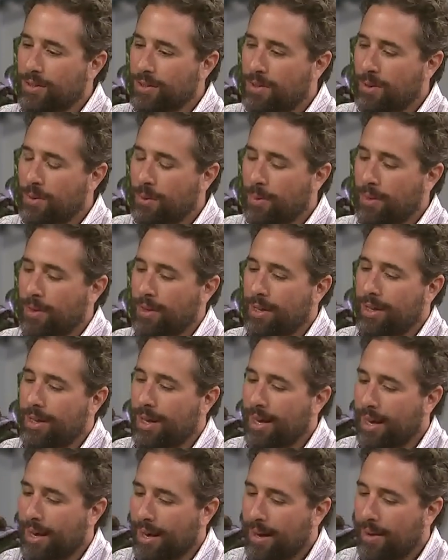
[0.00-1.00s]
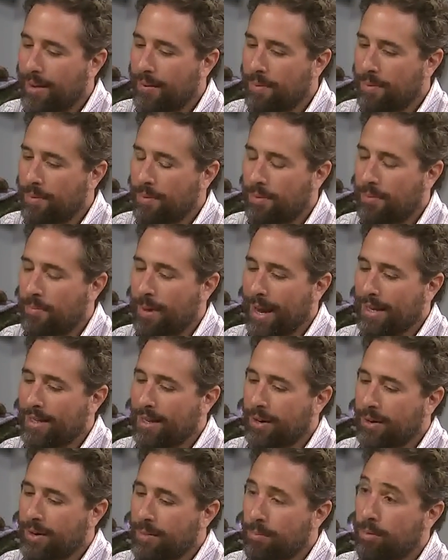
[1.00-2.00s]
so the uh,
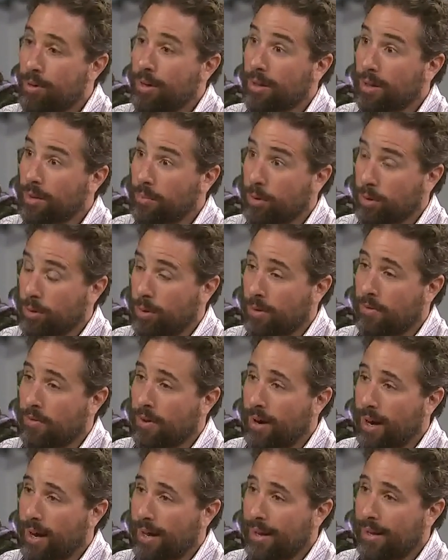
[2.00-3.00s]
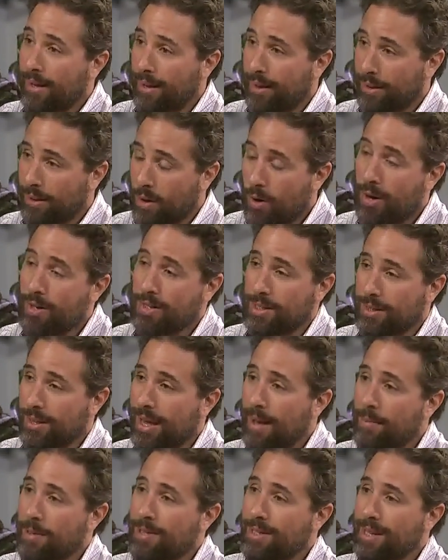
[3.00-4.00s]
bacteria Borrelia burgdorferi causes
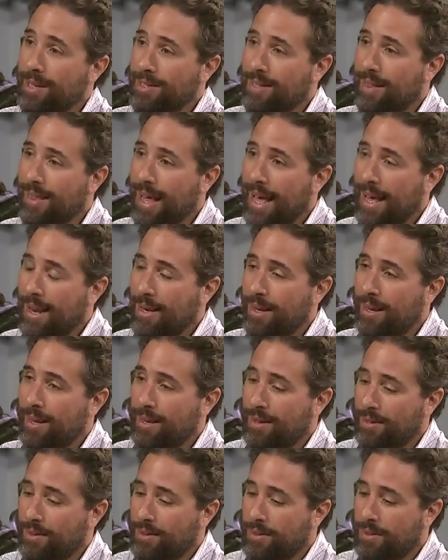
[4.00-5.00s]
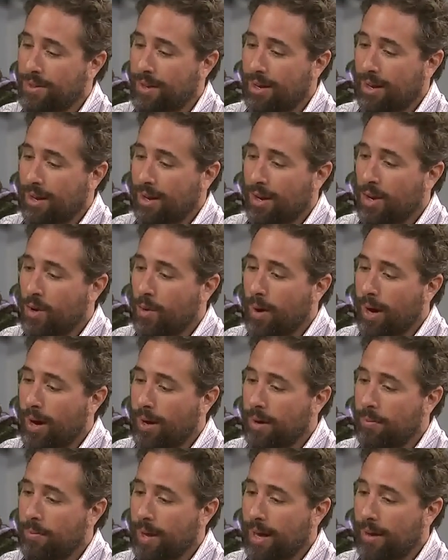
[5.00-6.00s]
Lyme disease, and that is uh,
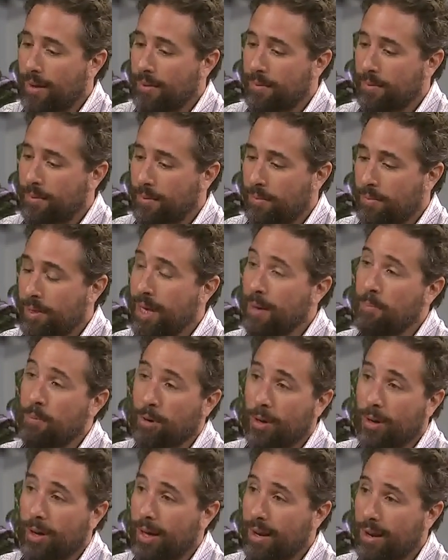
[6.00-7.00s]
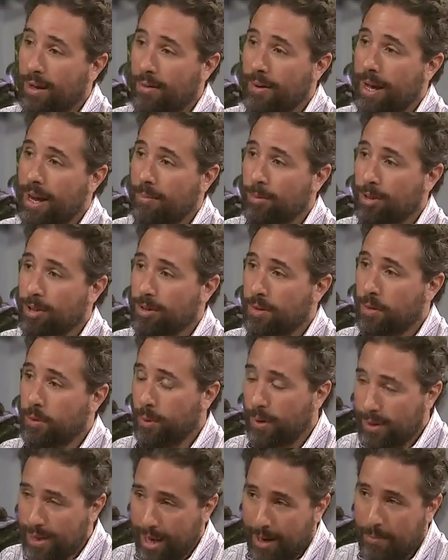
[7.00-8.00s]
acquired by people and other animals
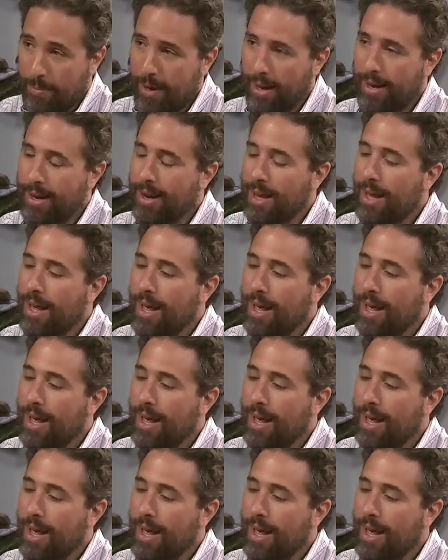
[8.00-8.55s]
through a tick bite.